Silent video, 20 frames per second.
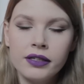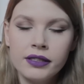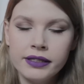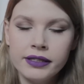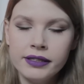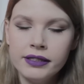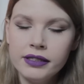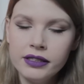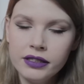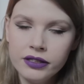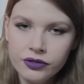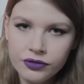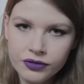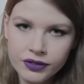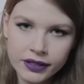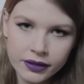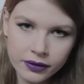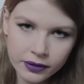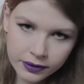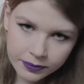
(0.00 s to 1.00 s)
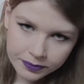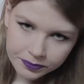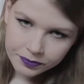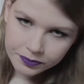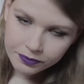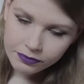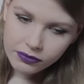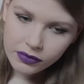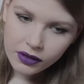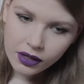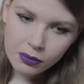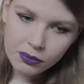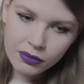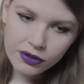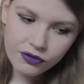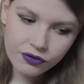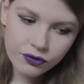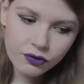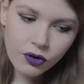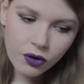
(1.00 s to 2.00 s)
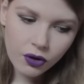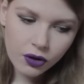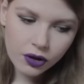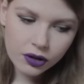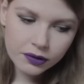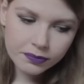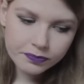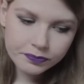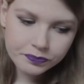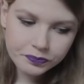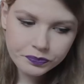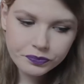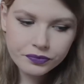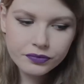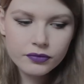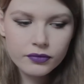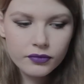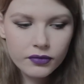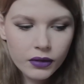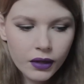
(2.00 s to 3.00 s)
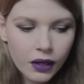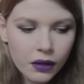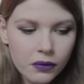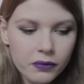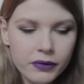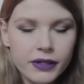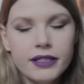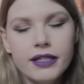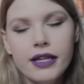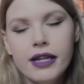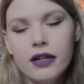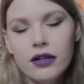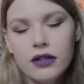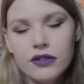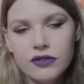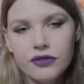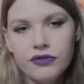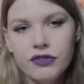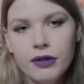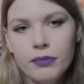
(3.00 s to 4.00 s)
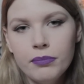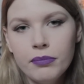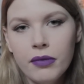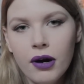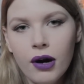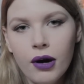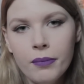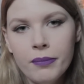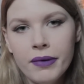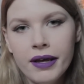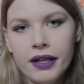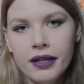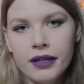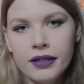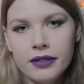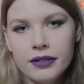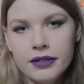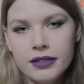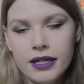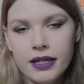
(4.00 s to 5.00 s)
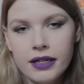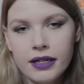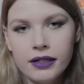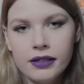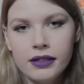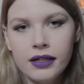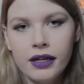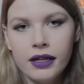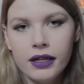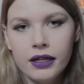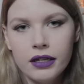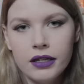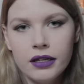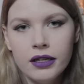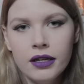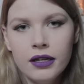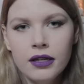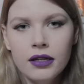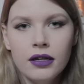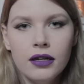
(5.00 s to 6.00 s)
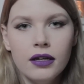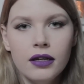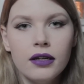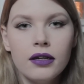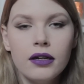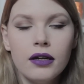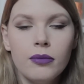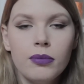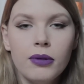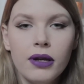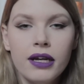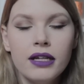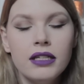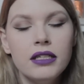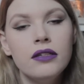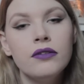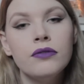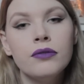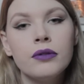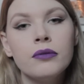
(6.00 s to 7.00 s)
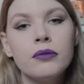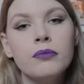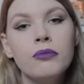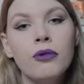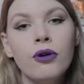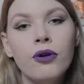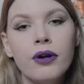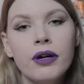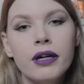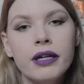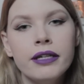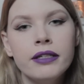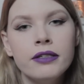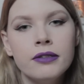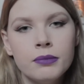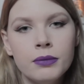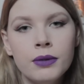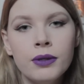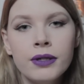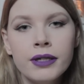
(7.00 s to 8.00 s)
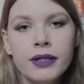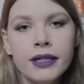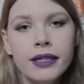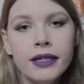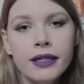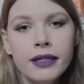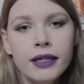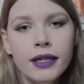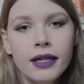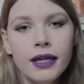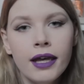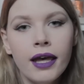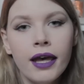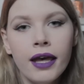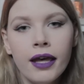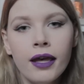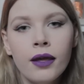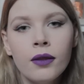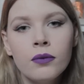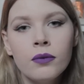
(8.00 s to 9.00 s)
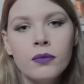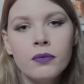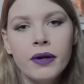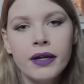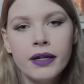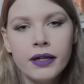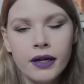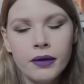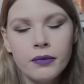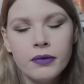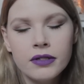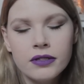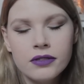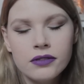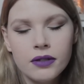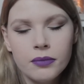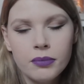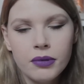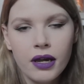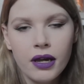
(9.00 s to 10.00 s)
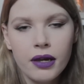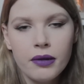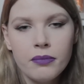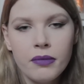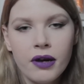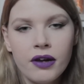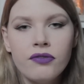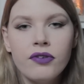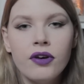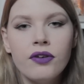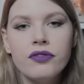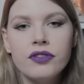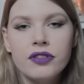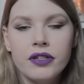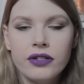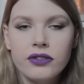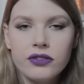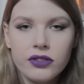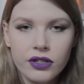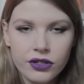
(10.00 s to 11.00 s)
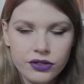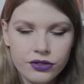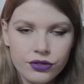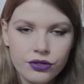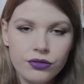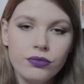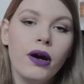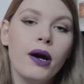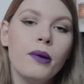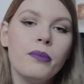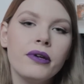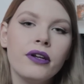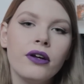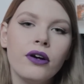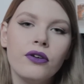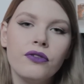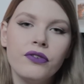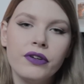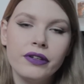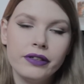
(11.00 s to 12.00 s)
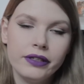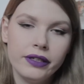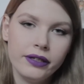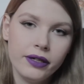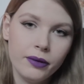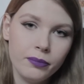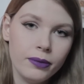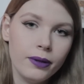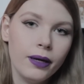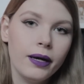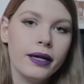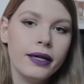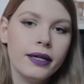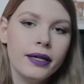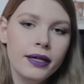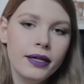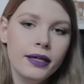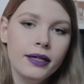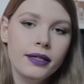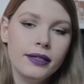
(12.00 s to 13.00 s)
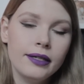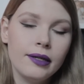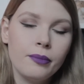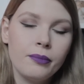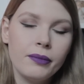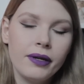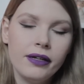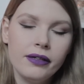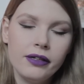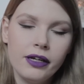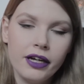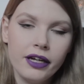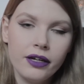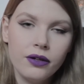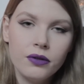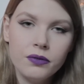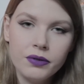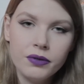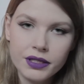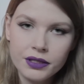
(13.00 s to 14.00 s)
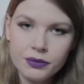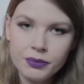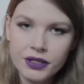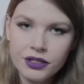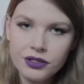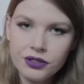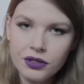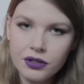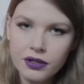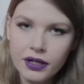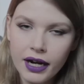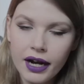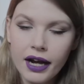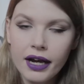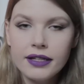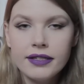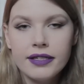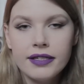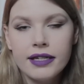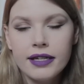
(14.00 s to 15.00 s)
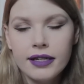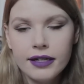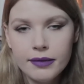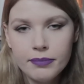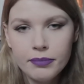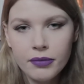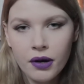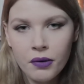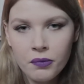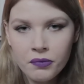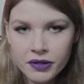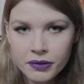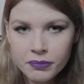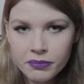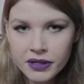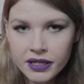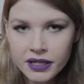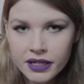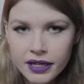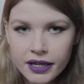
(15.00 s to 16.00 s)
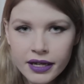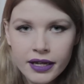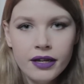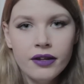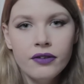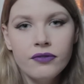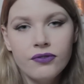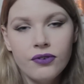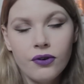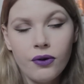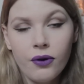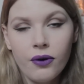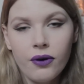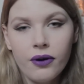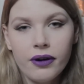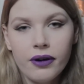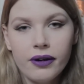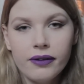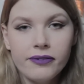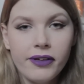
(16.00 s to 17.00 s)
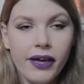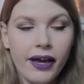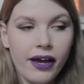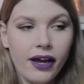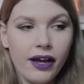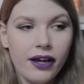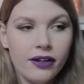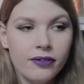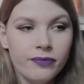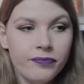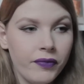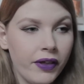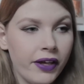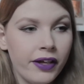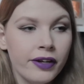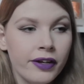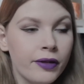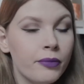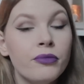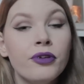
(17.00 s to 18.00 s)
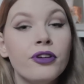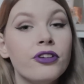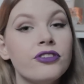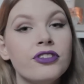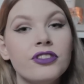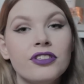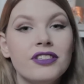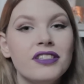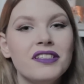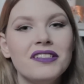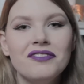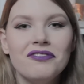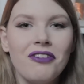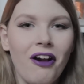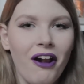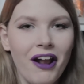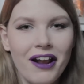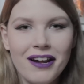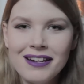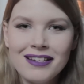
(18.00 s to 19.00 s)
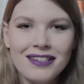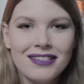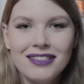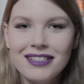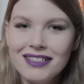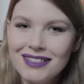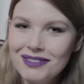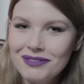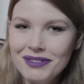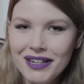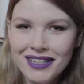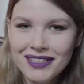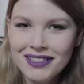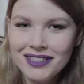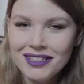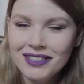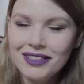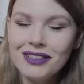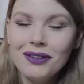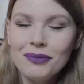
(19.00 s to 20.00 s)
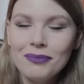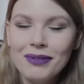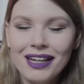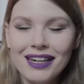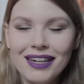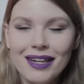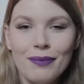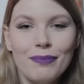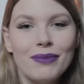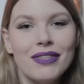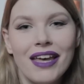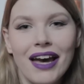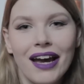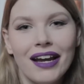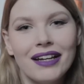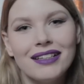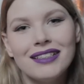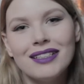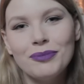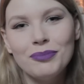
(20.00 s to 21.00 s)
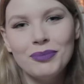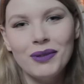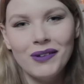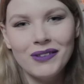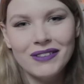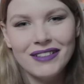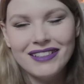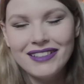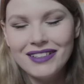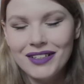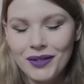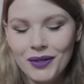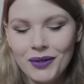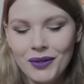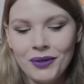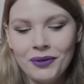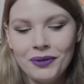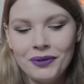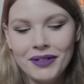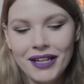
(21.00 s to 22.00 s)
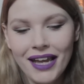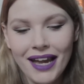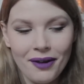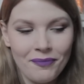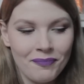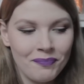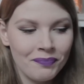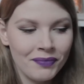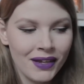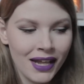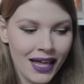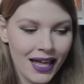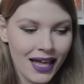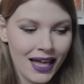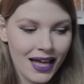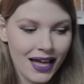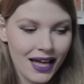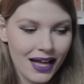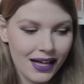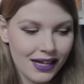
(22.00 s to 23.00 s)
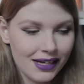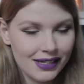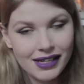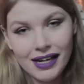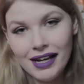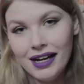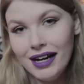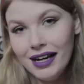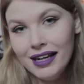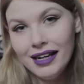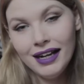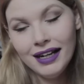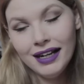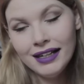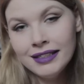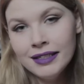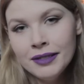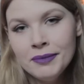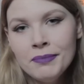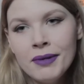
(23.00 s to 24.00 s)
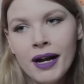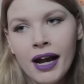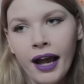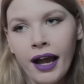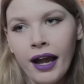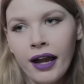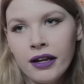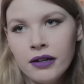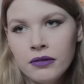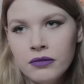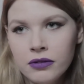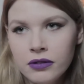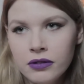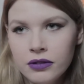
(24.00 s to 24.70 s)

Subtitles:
in the evening before, with a lot of lip balm, and then I apply it even more in the morning. And when I want to apply my velvetines, I just wipe it off and then apply them. And I always make sure I take a lip balm with me for, yeah, an emergency dryness situation on my lips, I suppose. So yeah, yeah, I like them. I